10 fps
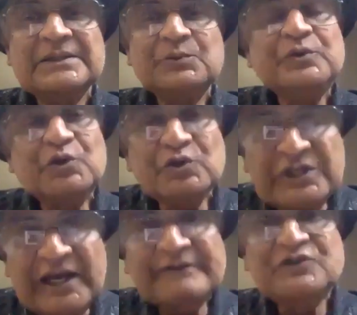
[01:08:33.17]
We
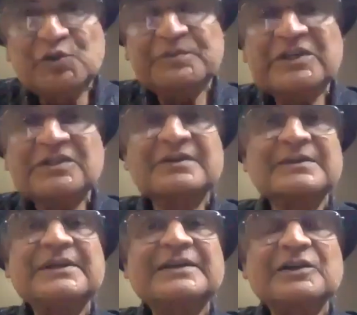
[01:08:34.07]
don't have to be
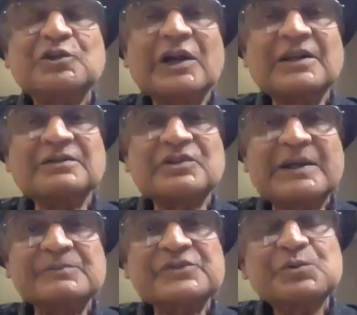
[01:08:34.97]
little Donald
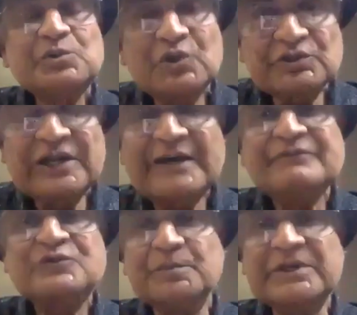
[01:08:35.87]
Trumps. We don't
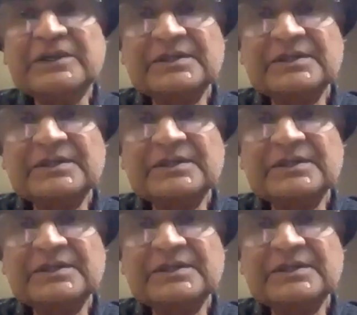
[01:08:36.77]
have to be.